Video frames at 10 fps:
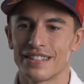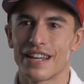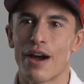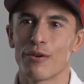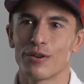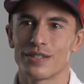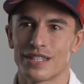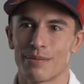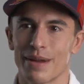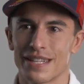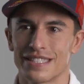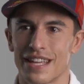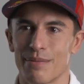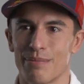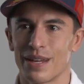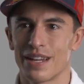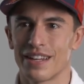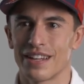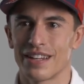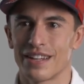now step by step
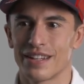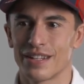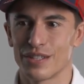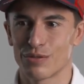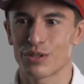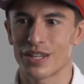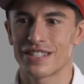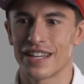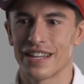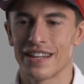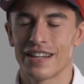is what I say.